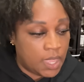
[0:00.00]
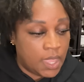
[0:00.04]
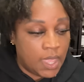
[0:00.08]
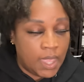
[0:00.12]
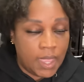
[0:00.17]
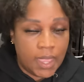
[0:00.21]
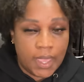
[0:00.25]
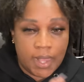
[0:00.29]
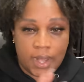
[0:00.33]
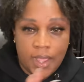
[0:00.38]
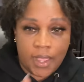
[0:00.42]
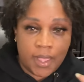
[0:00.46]

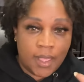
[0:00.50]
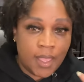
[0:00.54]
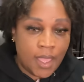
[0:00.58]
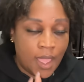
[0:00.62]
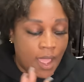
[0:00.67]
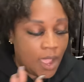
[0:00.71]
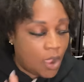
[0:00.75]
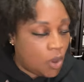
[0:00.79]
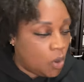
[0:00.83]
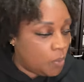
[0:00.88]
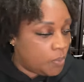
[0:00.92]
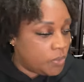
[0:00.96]
And I,
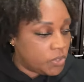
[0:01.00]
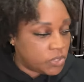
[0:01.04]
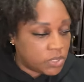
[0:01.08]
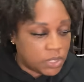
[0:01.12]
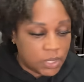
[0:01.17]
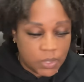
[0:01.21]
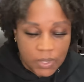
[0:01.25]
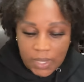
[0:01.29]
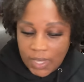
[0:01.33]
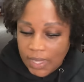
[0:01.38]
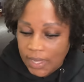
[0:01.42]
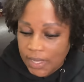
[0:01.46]
I hope you're
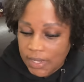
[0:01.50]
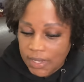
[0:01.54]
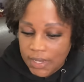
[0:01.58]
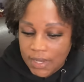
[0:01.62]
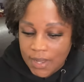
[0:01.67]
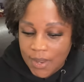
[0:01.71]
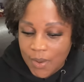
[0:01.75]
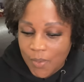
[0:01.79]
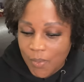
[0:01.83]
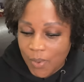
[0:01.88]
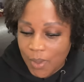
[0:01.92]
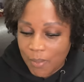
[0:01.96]
still hanging in
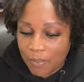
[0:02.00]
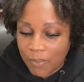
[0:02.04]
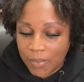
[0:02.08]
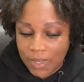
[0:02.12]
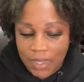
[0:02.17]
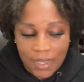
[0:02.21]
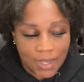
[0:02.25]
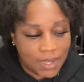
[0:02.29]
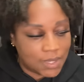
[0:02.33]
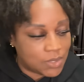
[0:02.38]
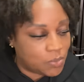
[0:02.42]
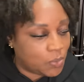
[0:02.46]
here with me,
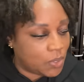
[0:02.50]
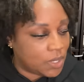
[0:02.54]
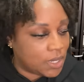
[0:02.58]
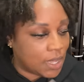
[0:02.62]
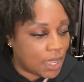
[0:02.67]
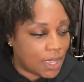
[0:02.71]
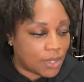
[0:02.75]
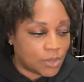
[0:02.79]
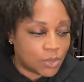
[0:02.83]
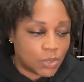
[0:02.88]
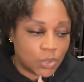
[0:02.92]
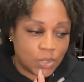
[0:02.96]
because we're
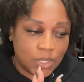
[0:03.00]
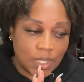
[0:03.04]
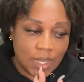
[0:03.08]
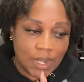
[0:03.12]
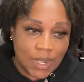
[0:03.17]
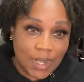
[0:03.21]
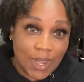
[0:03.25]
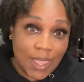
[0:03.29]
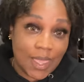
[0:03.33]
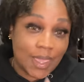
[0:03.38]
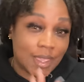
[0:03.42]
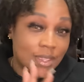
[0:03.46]
down to the
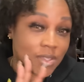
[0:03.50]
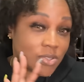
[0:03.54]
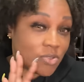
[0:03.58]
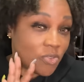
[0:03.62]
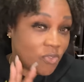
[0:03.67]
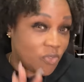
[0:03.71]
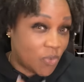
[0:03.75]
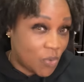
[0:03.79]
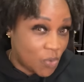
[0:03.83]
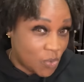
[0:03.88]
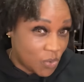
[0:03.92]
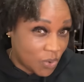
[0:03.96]
last
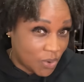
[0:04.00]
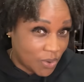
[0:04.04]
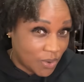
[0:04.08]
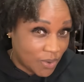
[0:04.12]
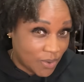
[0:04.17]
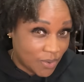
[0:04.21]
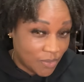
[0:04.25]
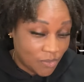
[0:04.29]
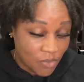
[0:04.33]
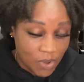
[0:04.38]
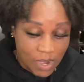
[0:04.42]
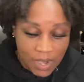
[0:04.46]
four,
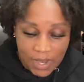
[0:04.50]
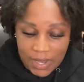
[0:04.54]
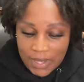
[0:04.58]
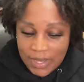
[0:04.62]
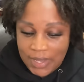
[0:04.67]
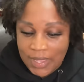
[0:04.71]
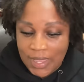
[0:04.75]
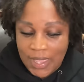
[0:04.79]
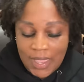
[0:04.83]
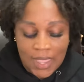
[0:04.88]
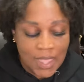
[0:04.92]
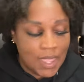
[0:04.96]
right?
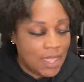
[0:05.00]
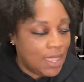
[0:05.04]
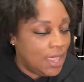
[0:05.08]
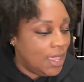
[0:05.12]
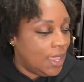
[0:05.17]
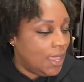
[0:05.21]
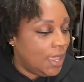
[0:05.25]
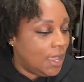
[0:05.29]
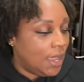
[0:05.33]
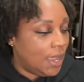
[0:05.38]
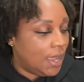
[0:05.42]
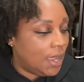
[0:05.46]

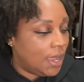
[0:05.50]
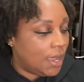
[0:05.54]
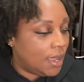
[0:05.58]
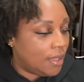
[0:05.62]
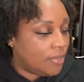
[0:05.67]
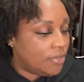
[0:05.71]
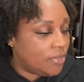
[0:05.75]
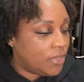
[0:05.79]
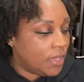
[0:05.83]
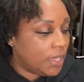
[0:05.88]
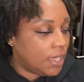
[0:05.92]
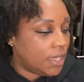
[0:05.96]
Uh,
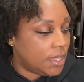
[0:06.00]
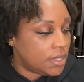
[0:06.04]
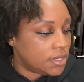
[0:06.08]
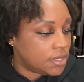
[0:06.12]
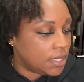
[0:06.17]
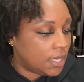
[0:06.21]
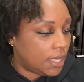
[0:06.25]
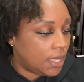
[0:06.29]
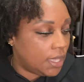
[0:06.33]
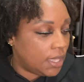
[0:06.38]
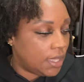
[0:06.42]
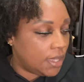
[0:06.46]
these
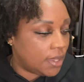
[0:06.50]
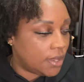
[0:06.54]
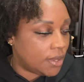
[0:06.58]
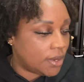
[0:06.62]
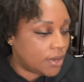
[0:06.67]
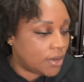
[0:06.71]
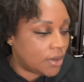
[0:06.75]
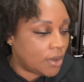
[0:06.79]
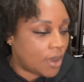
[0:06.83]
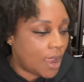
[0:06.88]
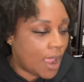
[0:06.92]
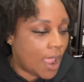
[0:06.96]

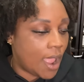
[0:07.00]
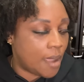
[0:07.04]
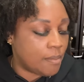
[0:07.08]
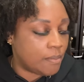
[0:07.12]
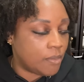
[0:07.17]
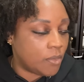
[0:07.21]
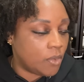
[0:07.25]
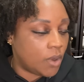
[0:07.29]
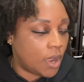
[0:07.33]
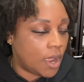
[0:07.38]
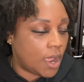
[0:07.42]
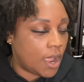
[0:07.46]
here,
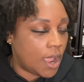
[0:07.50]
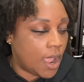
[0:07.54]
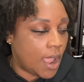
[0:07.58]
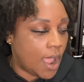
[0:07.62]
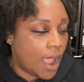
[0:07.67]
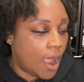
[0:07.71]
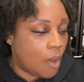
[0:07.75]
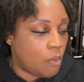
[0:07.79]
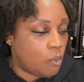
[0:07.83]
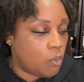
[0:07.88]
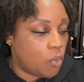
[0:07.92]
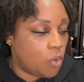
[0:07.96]
I'm,
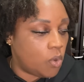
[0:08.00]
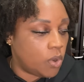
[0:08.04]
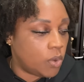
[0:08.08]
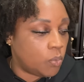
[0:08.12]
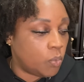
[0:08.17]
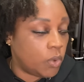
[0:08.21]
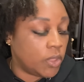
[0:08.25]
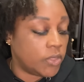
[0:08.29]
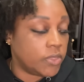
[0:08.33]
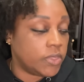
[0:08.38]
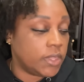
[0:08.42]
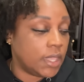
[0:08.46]
I want,
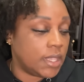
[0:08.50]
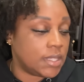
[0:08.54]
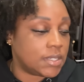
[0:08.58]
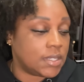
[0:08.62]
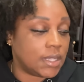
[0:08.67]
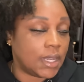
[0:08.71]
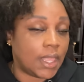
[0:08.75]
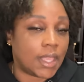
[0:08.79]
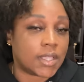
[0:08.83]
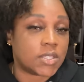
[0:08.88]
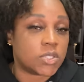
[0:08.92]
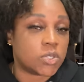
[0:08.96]
well, these
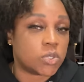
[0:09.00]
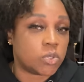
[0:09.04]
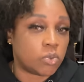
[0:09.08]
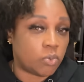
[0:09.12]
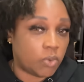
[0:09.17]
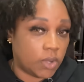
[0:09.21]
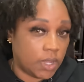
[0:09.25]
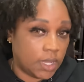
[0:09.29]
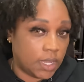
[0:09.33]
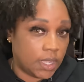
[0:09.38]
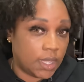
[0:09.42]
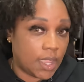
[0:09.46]
next
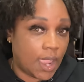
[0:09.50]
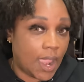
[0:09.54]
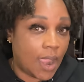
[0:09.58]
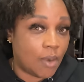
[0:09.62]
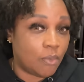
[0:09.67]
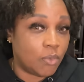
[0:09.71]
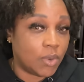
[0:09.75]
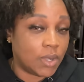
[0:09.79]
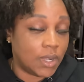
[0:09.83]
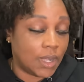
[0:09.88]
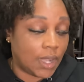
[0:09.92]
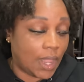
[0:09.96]
three, I
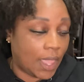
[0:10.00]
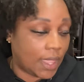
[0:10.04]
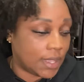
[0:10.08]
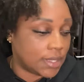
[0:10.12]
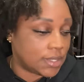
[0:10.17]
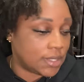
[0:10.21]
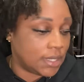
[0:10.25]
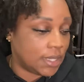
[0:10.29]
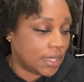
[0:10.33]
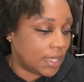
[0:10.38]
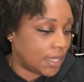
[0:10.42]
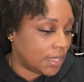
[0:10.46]
would like
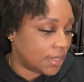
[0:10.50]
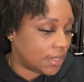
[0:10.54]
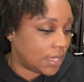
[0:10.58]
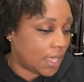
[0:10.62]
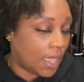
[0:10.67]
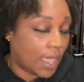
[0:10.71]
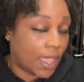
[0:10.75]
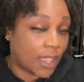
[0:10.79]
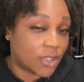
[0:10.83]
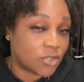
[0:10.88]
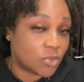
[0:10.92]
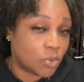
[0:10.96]
to get the
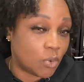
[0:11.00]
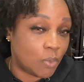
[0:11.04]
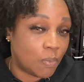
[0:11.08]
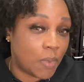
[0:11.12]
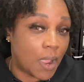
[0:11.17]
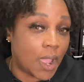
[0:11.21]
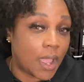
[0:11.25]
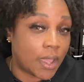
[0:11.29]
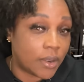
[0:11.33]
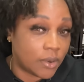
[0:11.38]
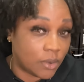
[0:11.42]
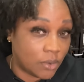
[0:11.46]
actual
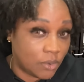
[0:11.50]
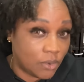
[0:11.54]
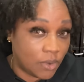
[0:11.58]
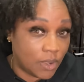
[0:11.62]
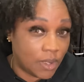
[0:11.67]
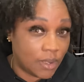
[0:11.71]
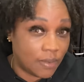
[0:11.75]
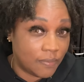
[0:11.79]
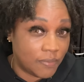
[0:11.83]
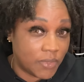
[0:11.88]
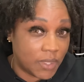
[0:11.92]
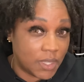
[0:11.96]
bottle
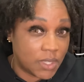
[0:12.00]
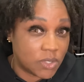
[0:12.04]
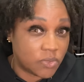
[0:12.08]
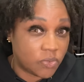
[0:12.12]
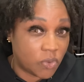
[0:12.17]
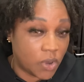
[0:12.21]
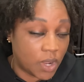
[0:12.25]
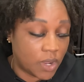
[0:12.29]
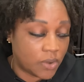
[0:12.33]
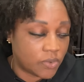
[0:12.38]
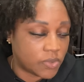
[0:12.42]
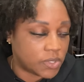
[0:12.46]
of these
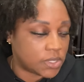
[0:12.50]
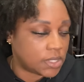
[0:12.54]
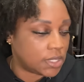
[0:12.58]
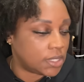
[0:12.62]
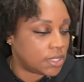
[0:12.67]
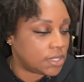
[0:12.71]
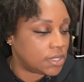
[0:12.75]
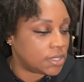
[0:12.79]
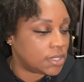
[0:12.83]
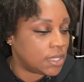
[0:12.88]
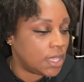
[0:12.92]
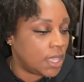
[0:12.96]

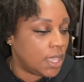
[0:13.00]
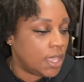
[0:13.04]
fragrances.